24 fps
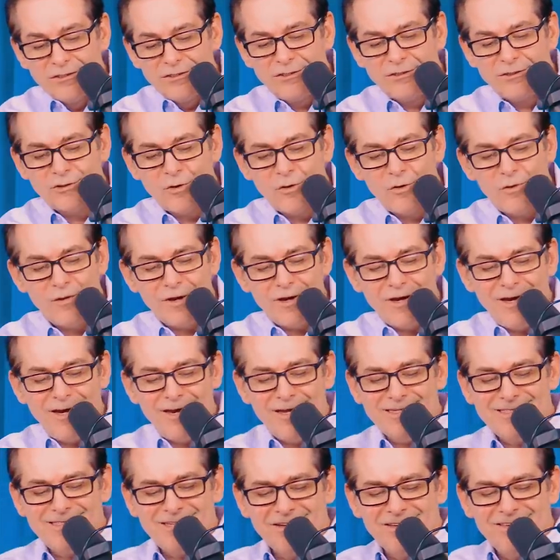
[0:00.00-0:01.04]
So
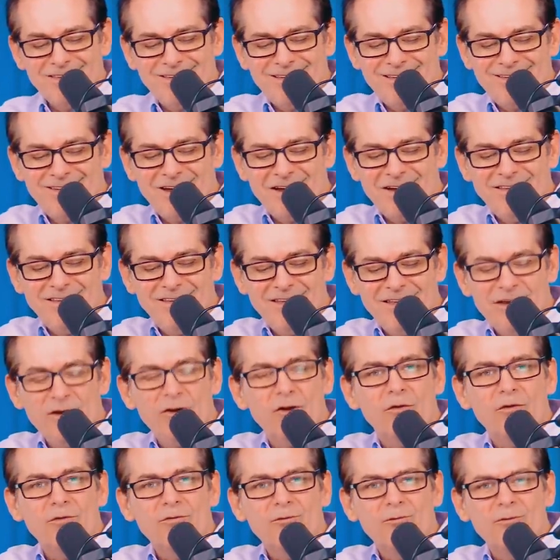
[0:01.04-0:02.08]
he has done
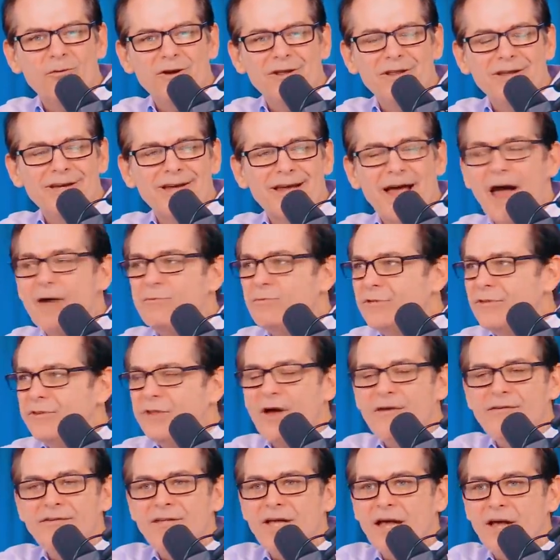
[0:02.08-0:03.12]
little, really. I would
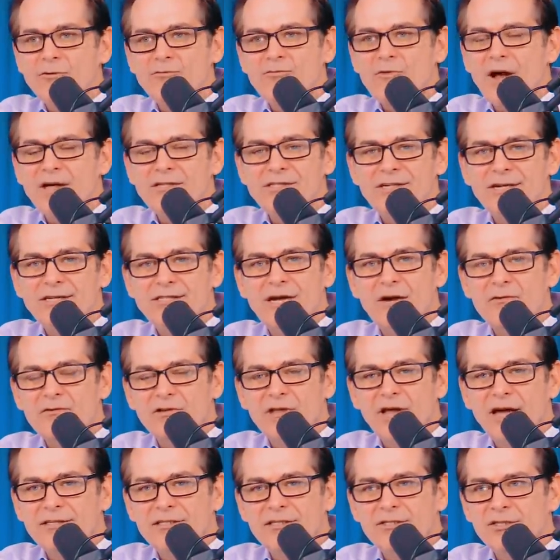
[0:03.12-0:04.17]
like to, as Ron says, I
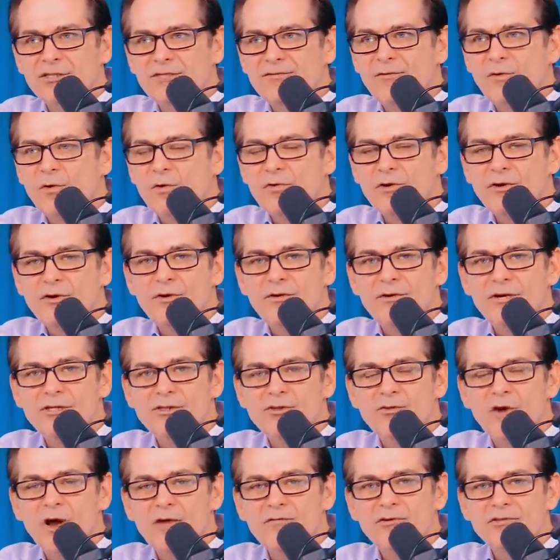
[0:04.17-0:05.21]
would like to just forward you
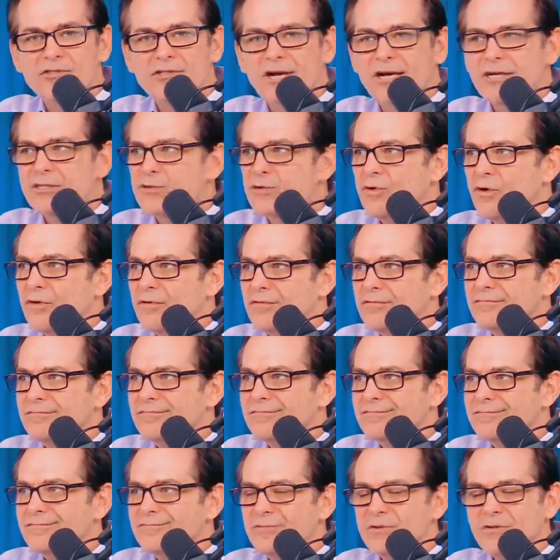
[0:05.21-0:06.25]
his travel schedule
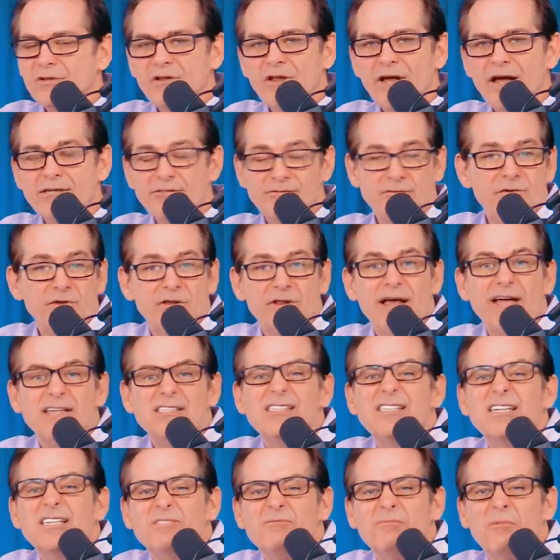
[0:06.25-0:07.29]
for the
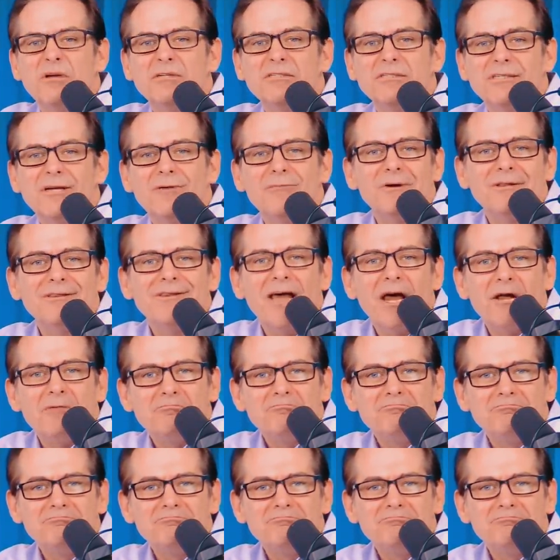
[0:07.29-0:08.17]
last 6 months. How about that?